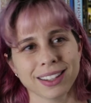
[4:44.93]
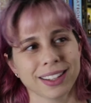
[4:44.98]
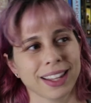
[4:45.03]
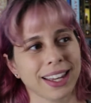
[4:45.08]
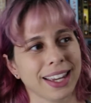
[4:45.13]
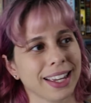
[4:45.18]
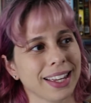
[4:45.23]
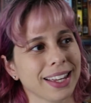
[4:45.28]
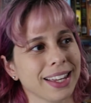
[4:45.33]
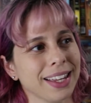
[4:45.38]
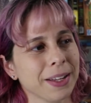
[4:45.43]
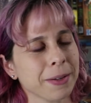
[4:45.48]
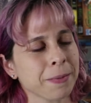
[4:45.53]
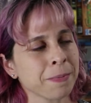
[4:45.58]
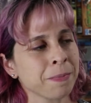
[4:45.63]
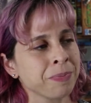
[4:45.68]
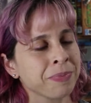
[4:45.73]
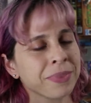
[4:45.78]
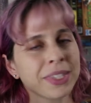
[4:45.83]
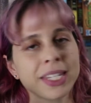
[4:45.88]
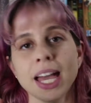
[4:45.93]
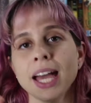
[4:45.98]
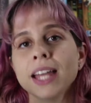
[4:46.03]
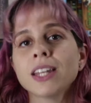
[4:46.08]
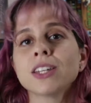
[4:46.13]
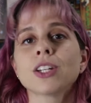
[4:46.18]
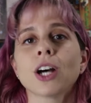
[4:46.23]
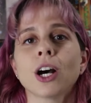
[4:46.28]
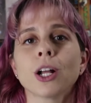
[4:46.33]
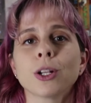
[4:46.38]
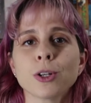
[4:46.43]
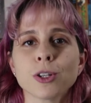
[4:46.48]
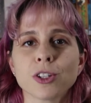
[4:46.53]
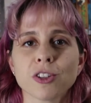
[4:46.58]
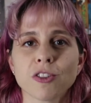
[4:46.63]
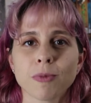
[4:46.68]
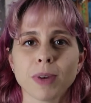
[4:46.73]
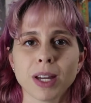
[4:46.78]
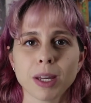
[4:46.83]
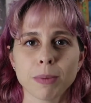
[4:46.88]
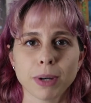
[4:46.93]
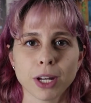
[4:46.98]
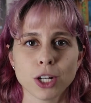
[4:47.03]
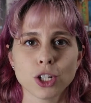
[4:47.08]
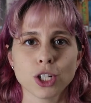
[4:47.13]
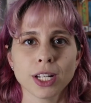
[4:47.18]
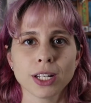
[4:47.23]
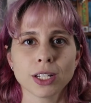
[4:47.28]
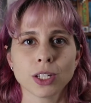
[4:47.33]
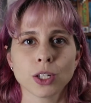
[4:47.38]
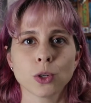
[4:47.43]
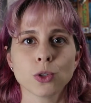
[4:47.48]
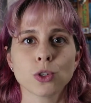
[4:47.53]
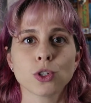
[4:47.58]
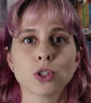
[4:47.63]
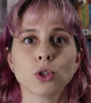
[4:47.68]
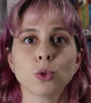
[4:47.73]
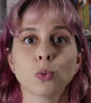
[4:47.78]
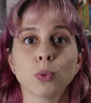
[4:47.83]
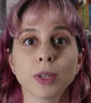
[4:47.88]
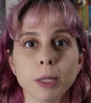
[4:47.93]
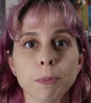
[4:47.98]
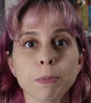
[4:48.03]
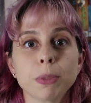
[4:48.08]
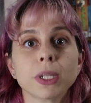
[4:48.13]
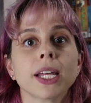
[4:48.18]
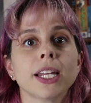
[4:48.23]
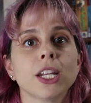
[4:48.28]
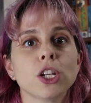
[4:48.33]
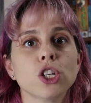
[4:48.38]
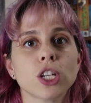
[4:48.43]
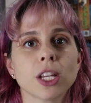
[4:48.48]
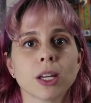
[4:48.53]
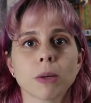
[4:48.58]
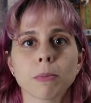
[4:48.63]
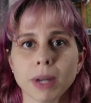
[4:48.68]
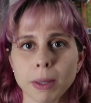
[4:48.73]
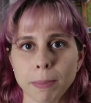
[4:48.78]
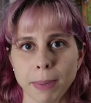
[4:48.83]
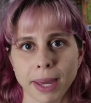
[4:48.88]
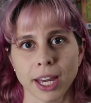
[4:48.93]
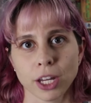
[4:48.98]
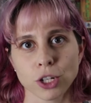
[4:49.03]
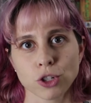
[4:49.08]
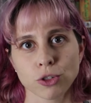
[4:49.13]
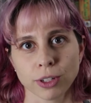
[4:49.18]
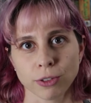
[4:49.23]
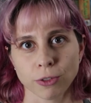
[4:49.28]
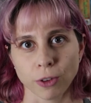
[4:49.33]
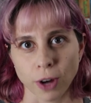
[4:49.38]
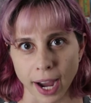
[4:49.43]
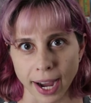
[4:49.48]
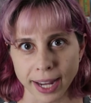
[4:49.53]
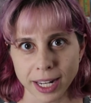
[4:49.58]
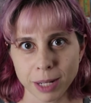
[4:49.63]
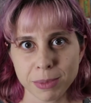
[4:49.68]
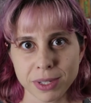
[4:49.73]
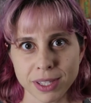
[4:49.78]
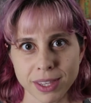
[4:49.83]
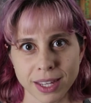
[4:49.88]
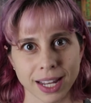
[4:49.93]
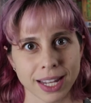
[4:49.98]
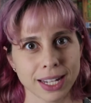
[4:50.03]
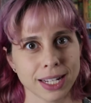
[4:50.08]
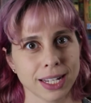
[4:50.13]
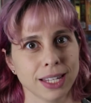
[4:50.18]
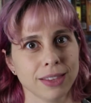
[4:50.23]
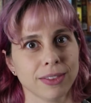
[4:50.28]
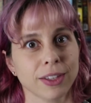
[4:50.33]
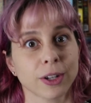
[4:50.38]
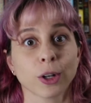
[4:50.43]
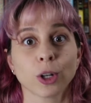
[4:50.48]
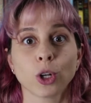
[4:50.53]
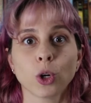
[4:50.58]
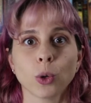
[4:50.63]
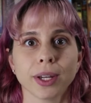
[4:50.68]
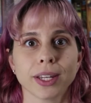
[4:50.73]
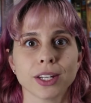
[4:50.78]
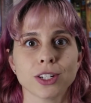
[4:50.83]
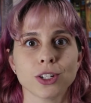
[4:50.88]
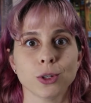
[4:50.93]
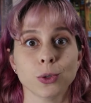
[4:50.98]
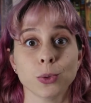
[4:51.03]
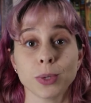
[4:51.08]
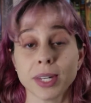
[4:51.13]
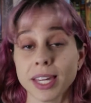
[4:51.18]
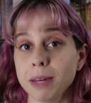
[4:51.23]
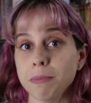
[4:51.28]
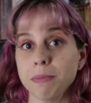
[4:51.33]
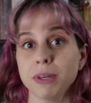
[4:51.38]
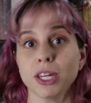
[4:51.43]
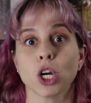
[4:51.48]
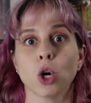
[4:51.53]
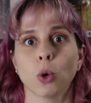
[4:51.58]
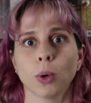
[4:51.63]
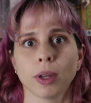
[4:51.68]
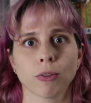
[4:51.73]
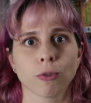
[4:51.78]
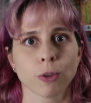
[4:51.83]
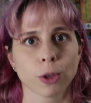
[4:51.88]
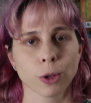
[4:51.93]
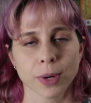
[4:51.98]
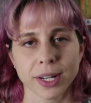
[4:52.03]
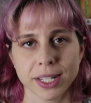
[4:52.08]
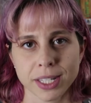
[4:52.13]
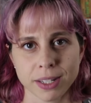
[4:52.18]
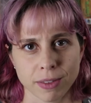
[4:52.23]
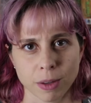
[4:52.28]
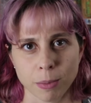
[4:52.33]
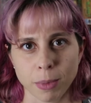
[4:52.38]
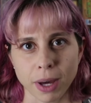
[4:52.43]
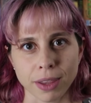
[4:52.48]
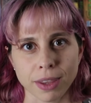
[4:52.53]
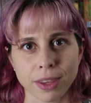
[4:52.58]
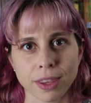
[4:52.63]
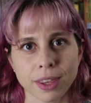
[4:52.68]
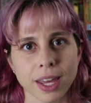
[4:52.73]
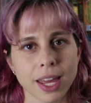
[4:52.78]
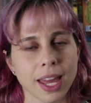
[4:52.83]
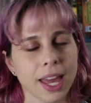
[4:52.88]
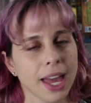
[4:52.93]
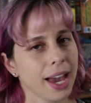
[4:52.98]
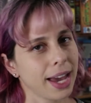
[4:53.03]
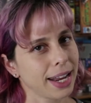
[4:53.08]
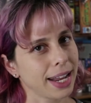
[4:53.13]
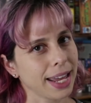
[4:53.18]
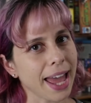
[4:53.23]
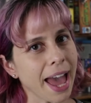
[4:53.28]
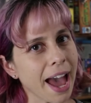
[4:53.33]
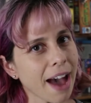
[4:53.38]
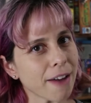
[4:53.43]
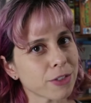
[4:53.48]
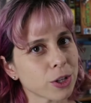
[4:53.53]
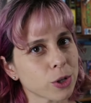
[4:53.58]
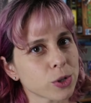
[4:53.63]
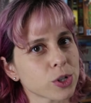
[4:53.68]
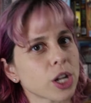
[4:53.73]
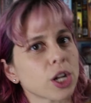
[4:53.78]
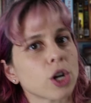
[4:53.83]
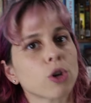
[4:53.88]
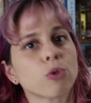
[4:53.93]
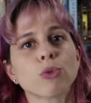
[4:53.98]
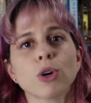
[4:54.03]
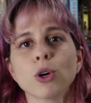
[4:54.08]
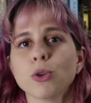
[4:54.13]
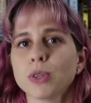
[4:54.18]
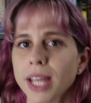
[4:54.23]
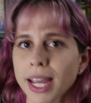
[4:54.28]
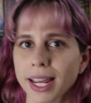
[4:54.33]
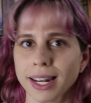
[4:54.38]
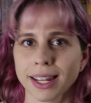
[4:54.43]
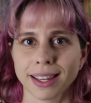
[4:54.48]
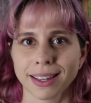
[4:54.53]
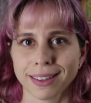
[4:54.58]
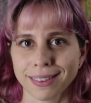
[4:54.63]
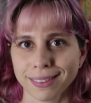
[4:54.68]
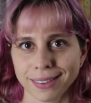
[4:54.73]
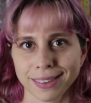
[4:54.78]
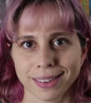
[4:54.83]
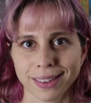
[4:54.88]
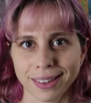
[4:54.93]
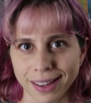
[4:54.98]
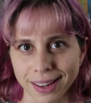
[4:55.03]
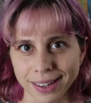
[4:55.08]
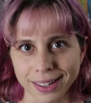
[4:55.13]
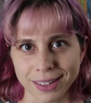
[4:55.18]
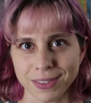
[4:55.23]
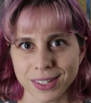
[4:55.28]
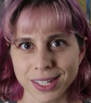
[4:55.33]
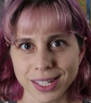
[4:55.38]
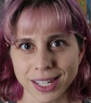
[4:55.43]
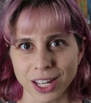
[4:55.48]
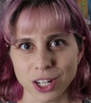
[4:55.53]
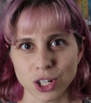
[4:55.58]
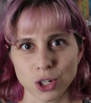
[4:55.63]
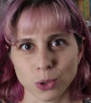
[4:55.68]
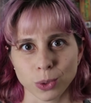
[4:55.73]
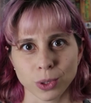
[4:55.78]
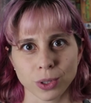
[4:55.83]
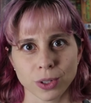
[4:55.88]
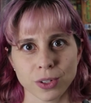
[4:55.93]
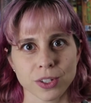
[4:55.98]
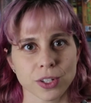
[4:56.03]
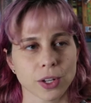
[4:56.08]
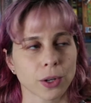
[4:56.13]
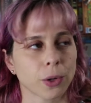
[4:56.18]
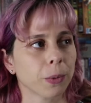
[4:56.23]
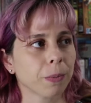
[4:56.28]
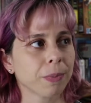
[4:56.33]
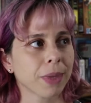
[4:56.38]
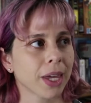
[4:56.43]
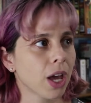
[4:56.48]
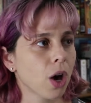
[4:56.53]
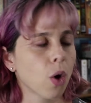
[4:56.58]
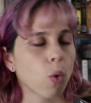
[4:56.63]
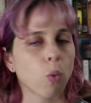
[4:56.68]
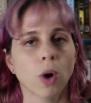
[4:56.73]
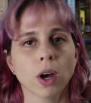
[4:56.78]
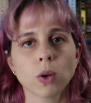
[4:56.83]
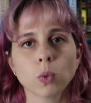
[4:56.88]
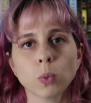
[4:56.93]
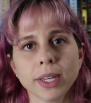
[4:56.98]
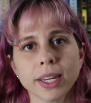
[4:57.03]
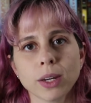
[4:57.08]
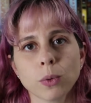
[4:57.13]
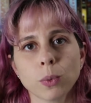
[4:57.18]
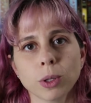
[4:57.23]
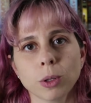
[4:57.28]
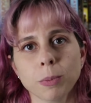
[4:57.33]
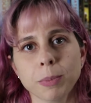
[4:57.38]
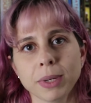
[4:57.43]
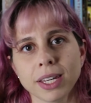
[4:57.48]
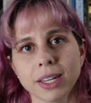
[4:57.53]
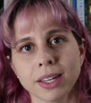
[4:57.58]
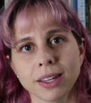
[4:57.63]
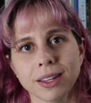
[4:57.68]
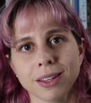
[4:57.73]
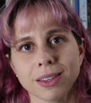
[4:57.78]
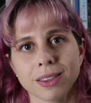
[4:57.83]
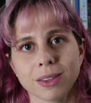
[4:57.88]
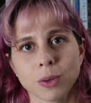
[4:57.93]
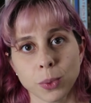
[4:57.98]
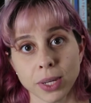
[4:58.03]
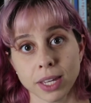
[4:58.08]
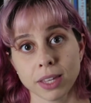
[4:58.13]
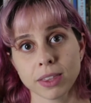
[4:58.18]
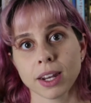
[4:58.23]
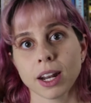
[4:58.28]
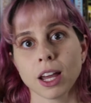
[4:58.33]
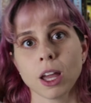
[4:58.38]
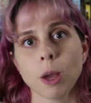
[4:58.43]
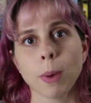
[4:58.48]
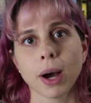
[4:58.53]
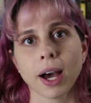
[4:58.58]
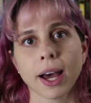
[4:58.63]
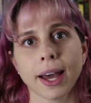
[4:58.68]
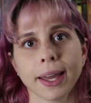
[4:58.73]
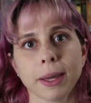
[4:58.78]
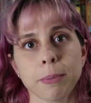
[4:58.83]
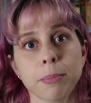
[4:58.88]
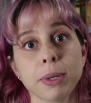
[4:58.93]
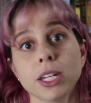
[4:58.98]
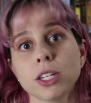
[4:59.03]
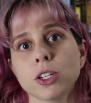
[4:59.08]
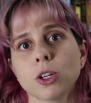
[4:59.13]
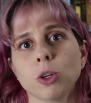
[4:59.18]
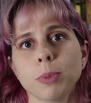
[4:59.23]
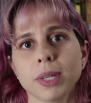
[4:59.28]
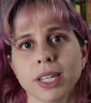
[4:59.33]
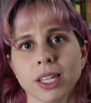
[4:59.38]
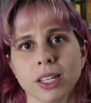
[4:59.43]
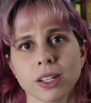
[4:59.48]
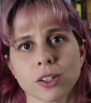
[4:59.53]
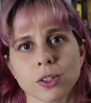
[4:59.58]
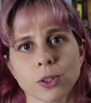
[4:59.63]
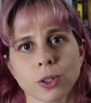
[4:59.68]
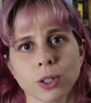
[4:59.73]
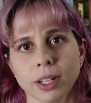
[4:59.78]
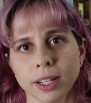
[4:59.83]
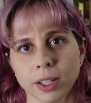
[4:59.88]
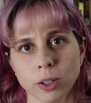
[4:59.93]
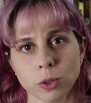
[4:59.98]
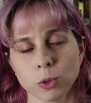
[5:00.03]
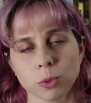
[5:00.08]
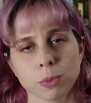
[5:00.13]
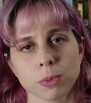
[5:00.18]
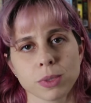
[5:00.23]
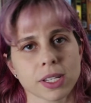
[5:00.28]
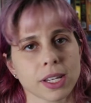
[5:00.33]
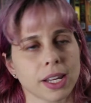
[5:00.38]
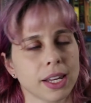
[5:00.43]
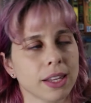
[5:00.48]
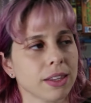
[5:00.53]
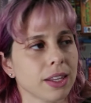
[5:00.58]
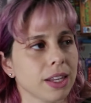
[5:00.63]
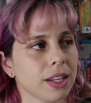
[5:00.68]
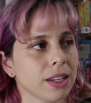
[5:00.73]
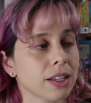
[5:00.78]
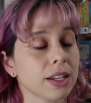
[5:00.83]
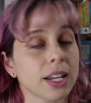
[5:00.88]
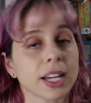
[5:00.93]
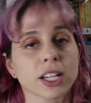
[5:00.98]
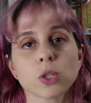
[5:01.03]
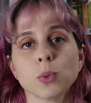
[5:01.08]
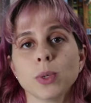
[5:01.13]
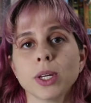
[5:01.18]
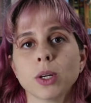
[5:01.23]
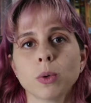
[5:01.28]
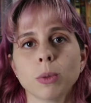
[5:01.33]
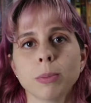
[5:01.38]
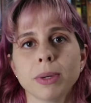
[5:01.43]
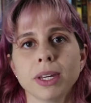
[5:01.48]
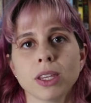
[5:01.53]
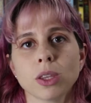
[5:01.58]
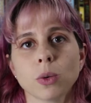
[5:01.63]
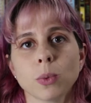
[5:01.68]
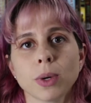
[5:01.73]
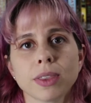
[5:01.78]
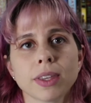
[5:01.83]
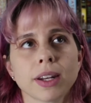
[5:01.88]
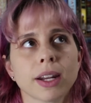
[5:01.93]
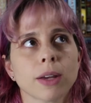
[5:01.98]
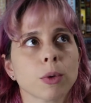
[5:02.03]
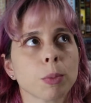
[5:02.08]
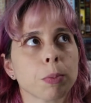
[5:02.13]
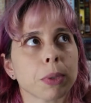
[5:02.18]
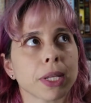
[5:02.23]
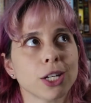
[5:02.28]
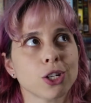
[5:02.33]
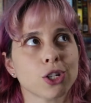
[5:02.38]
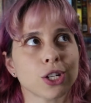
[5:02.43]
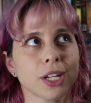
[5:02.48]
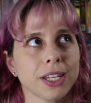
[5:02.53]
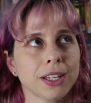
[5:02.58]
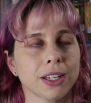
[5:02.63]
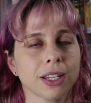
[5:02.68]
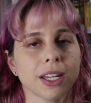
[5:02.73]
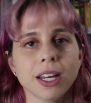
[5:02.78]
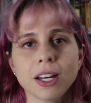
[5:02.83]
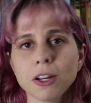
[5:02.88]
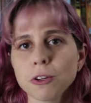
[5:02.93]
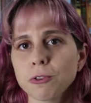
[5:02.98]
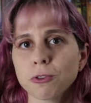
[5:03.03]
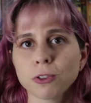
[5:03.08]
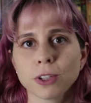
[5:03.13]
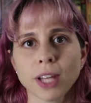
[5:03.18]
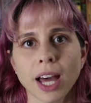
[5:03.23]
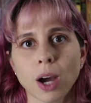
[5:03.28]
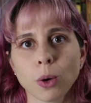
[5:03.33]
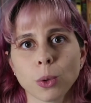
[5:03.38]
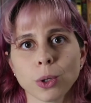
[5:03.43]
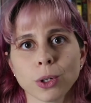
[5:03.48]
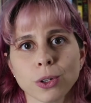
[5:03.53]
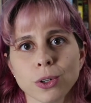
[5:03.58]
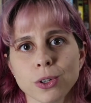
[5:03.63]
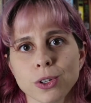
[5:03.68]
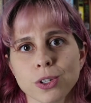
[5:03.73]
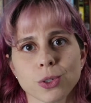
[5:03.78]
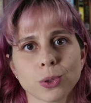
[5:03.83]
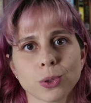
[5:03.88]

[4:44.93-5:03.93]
Like $10 of my budget goes to replenishing my pantry for items that I need that are going to keep me going for the rest of the month. And I have those on a rotating kind of schedule. So one week will be the week that I buy pinto beans or legumes, and then the next week will be the one that I replenish any flours